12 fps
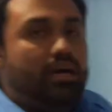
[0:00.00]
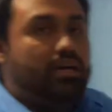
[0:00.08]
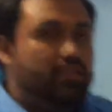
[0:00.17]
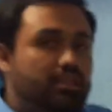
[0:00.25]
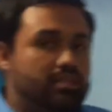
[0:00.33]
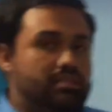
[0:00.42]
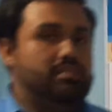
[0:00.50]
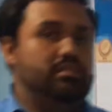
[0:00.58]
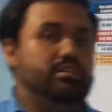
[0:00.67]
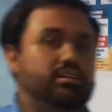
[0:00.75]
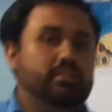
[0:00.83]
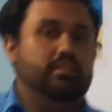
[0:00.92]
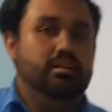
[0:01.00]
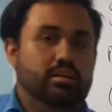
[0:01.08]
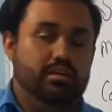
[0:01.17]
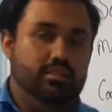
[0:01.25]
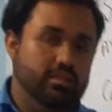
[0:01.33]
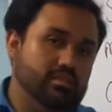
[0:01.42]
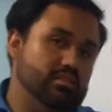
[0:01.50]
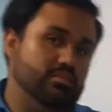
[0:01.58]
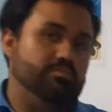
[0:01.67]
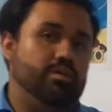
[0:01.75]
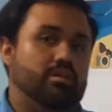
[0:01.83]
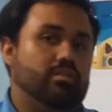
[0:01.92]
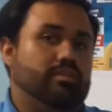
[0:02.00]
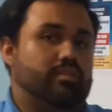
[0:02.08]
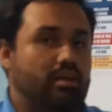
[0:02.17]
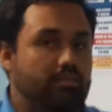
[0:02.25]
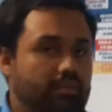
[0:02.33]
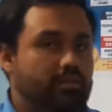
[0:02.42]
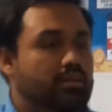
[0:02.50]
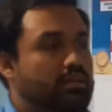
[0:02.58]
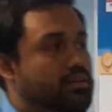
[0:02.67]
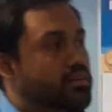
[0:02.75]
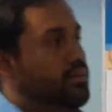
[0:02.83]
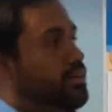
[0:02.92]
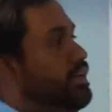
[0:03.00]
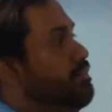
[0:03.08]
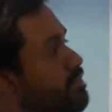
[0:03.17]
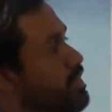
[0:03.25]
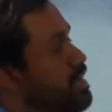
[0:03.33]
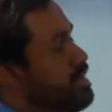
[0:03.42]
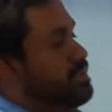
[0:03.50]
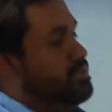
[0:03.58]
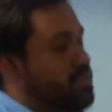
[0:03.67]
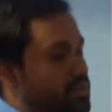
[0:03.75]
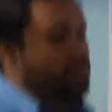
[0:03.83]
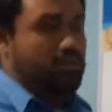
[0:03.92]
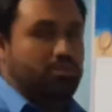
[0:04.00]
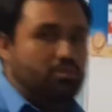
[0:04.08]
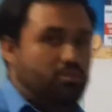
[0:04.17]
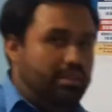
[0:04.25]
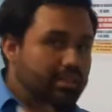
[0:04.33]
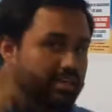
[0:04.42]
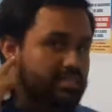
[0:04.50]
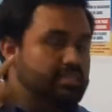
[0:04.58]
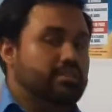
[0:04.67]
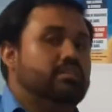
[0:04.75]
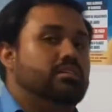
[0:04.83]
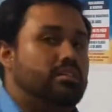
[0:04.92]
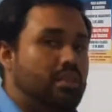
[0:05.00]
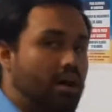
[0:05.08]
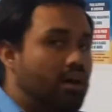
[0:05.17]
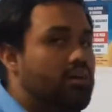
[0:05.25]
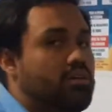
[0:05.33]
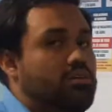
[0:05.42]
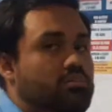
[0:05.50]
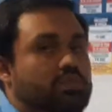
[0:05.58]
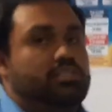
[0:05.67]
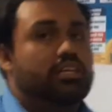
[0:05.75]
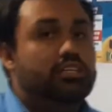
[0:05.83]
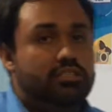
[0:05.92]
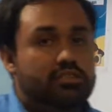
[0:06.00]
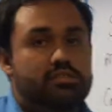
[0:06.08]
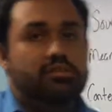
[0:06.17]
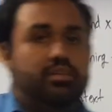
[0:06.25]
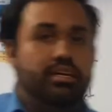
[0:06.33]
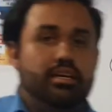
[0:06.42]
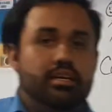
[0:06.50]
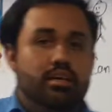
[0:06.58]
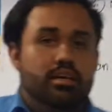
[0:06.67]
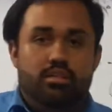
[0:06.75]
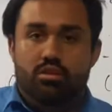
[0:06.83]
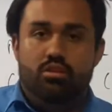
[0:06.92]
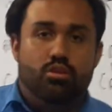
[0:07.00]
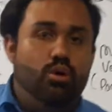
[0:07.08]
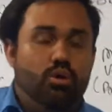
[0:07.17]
in the listening part of the TOEFL, okay, so you will listen longer conversations, okay, not